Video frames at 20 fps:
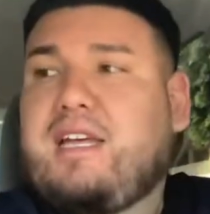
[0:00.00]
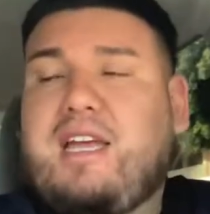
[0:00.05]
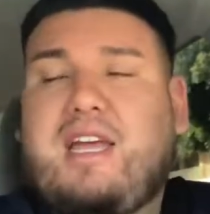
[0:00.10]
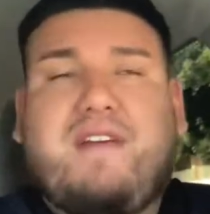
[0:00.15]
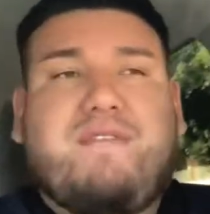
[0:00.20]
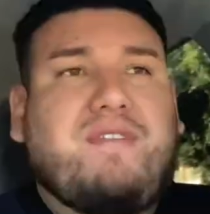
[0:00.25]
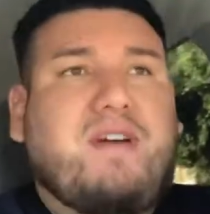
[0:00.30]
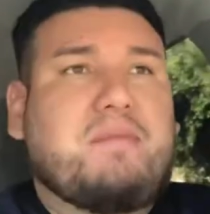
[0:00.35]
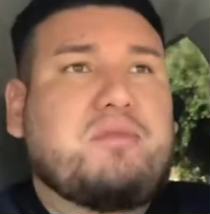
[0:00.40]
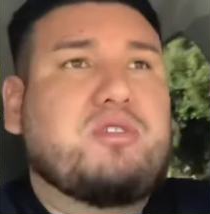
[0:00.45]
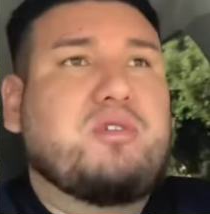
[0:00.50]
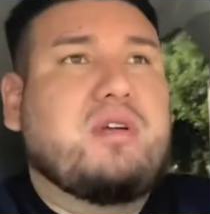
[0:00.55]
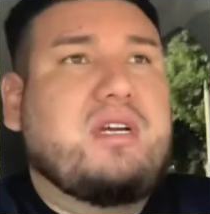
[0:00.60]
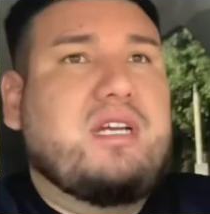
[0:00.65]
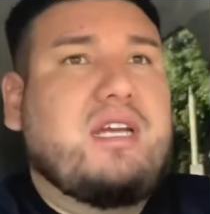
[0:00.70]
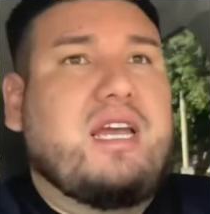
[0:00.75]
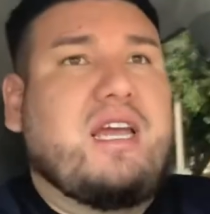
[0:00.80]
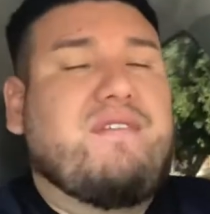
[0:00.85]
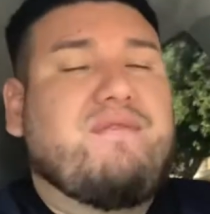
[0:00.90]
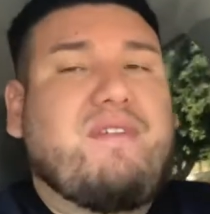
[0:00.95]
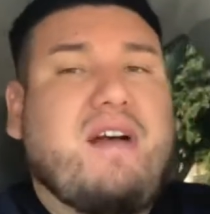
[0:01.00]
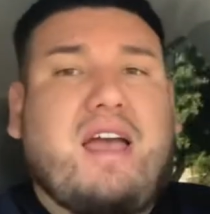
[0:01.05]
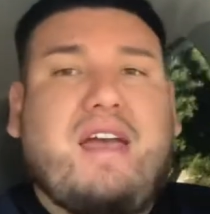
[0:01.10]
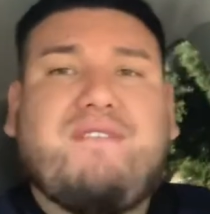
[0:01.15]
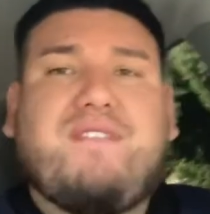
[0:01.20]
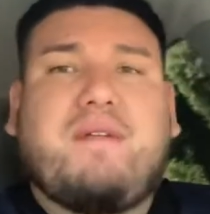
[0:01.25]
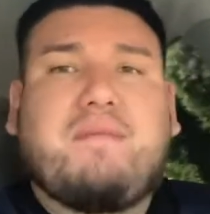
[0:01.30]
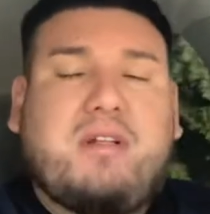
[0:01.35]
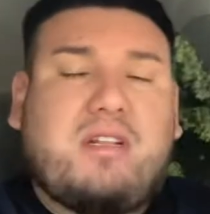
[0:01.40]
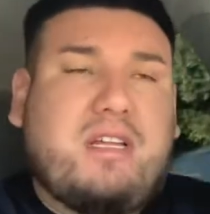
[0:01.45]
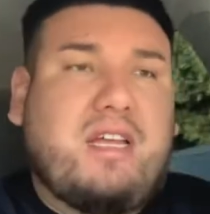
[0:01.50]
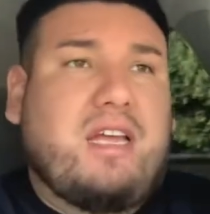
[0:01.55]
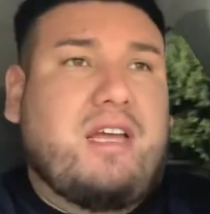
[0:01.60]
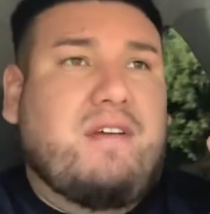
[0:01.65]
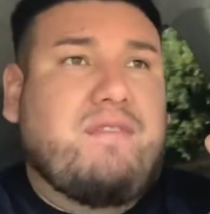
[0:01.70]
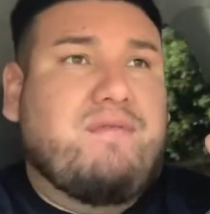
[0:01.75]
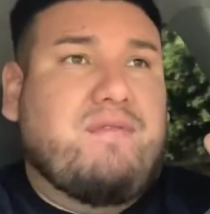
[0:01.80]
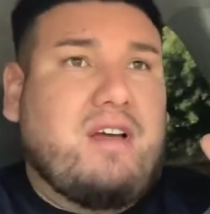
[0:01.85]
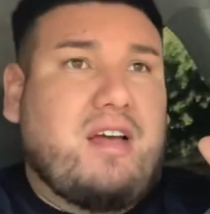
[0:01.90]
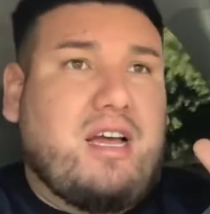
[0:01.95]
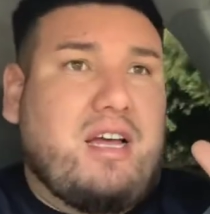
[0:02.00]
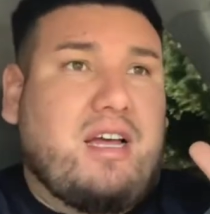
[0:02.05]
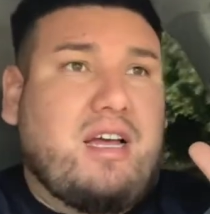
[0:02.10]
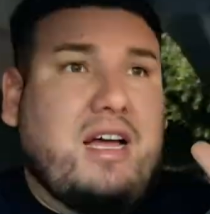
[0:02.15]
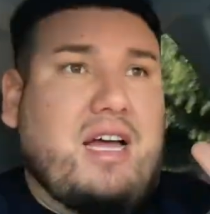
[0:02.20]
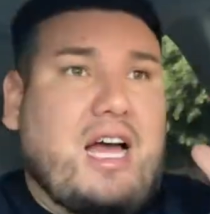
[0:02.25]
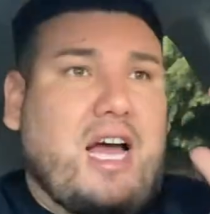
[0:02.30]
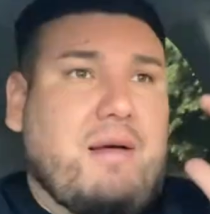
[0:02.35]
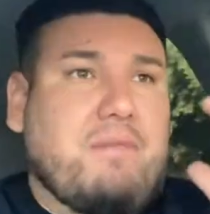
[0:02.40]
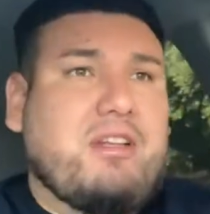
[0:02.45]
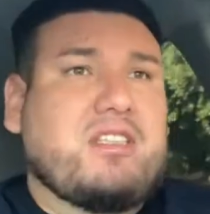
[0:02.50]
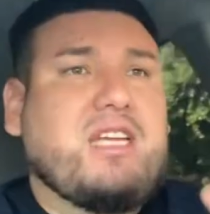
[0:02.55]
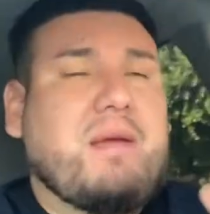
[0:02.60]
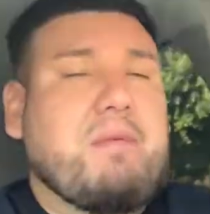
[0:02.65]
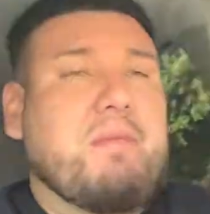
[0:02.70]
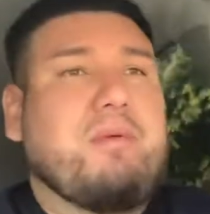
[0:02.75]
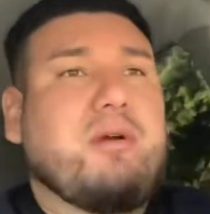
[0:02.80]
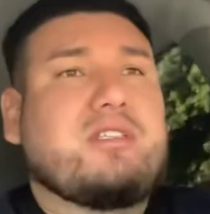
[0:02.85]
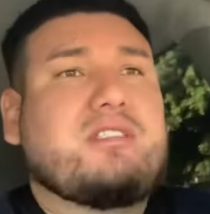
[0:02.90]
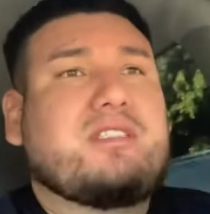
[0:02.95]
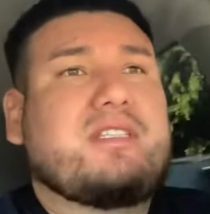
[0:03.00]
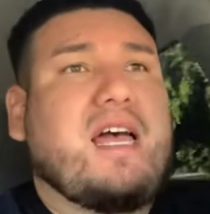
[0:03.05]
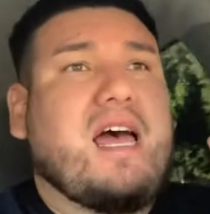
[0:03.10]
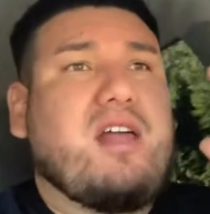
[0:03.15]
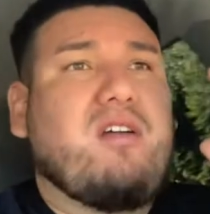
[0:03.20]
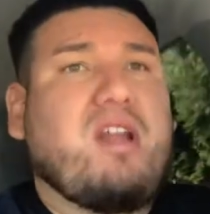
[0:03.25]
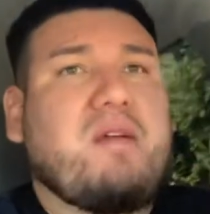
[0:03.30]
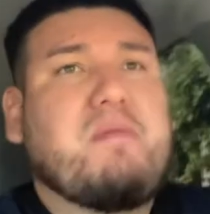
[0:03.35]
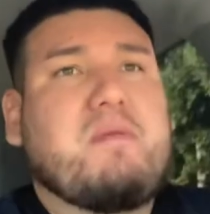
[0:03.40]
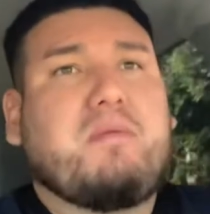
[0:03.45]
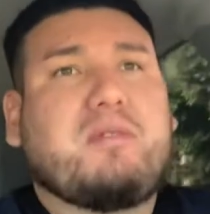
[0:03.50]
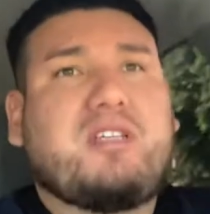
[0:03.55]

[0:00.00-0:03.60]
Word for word: if I'm trying, if I if I'm a, if I'm the type of person that I don't like people